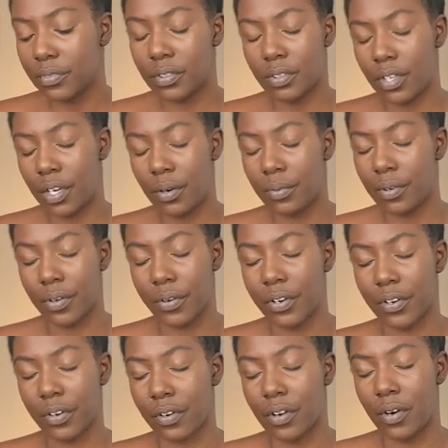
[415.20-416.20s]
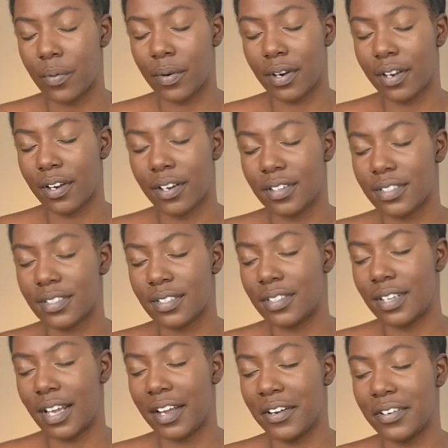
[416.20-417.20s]
Don't go to your
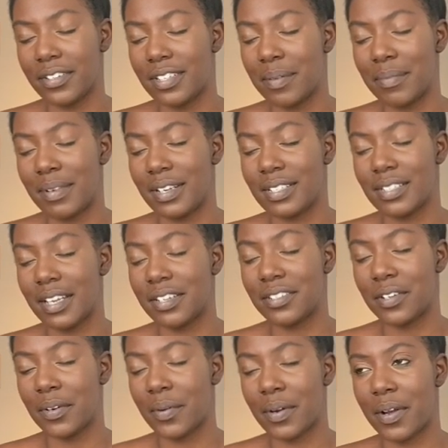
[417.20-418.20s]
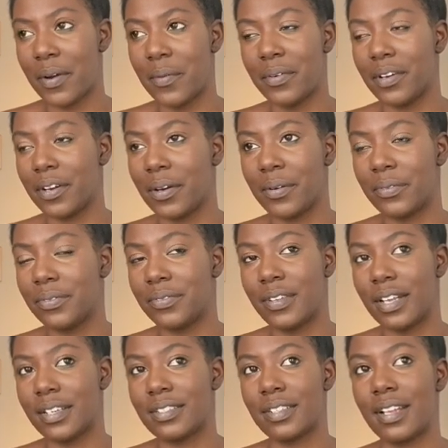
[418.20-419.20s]
coworkers. I heard somebody say so. No,
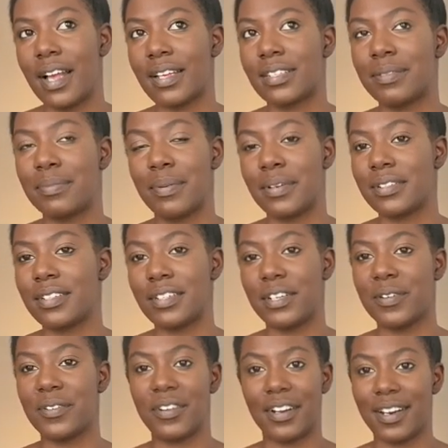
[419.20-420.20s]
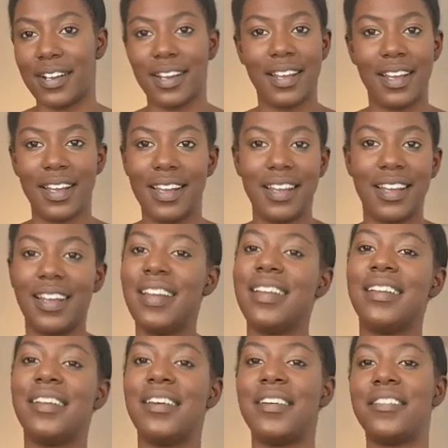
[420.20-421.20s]
that's the last person you wanna,
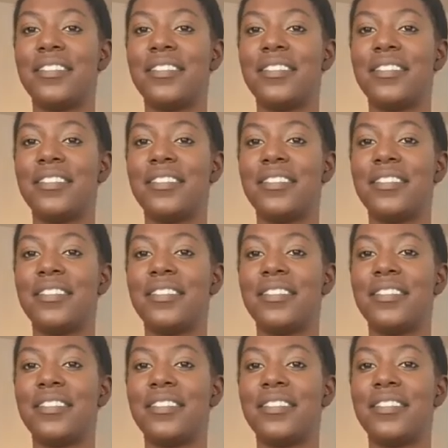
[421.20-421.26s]
no.